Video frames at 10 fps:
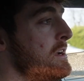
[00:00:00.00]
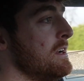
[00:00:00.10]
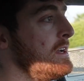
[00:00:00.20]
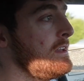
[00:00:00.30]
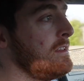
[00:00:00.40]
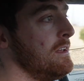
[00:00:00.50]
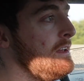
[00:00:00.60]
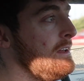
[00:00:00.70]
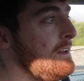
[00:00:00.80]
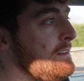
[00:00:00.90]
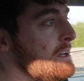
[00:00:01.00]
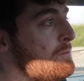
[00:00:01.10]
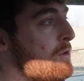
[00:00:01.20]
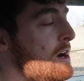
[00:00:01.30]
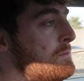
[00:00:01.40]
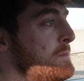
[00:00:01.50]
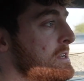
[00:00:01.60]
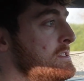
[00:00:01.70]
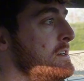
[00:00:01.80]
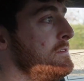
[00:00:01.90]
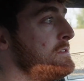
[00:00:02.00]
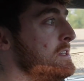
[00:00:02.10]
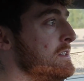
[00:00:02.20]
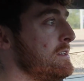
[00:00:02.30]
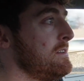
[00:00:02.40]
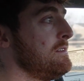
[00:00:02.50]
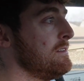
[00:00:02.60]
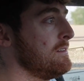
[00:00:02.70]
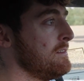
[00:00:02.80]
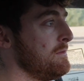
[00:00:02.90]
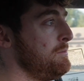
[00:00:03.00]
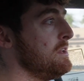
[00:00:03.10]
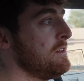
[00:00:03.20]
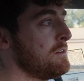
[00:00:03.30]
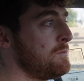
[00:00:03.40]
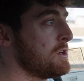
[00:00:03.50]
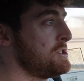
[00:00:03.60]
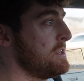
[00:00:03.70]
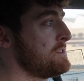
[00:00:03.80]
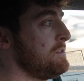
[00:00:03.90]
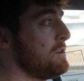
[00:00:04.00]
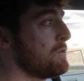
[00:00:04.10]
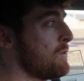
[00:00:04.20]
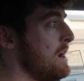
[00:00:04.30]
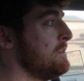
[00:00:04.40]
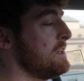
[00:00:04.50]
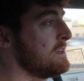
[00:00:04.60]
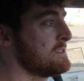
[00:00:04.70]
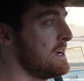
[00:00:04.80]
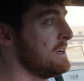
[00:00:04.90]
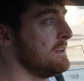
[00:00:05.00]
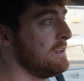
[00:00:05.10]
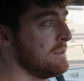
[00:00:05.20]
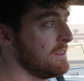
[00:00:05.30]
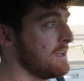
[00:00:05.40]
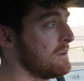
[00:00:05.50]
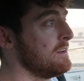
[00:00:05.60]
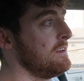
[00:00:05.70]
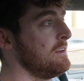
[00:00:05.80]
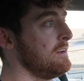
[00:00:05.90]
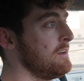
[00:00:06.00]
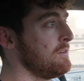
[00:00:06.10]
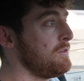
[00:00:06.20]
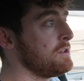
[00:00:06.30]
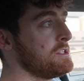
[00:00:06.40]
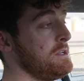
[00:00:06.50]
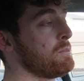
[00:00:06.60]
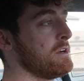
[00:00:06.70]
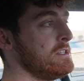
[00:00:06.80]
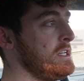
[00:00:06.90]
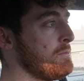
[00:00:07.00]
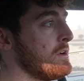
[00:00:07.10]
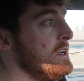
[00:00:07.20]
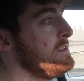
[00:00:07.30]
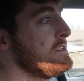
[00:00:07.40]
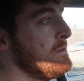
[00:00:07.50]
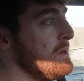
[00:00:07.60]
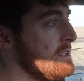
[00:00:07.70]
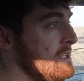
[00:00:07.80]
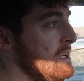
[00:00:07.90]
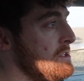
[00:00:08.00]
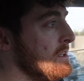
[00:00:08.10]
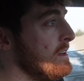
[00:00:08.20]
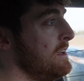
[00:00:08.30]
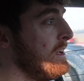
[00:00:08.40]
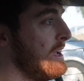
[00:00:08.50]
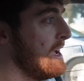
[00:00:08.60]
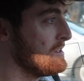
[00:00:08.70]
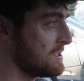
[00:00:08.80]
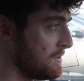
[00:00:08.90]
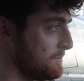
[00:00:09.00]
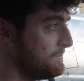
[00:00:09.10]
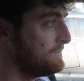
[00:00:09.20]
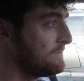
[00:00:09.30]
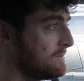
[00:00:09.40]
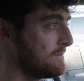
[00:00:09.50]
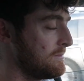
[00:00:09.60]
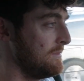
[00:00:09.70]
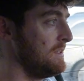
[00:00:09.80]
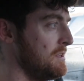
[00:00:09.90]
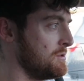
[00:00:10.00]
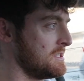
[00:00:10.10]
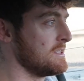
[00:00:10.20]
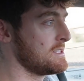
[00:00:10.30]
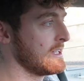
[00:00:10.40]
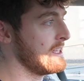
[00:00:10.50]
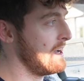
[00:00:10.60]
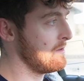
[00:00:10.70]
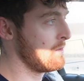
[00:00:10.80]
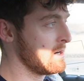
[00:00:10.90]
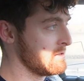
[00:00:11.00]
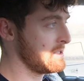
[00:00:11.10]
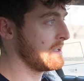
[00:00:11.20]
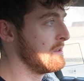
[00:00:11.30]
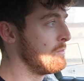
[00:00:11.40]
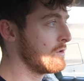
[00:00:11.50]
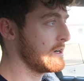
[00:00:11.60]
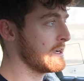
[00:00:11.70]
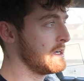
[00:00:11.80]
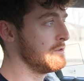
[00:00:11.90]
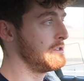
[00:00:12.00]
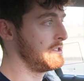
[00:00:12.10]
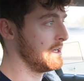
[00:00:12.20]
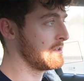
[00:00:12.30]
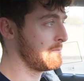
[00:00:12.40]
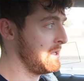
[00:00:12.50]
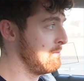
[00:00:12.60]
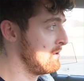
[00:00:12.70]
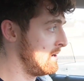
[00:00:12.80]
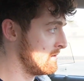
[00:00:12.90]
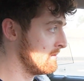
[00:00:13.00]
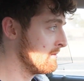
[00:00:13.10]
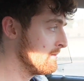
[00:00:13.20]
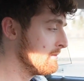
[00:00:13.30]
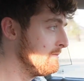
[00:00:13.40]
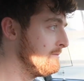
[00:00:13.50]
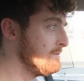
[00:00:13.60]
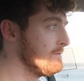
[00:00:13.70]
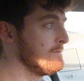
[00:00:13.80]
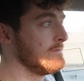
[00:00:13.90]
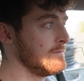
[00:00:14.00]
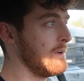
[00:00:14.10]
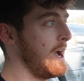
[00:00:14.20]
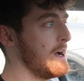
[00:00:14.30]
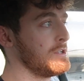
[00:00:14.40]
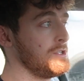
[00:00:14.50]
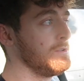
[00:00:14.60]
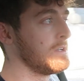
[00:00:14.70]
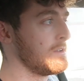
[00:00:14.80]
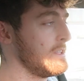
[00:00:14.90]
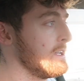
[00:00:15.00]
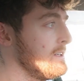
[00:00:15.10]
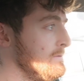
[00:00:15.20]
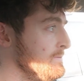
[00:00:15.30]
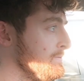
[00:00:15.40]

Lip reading: can I like prompt myself to be a little more gentle around that anxiety and like fall deeper and deeper into the meditation? And so it was things like that, where it was like the more I coached other people on how to do their thing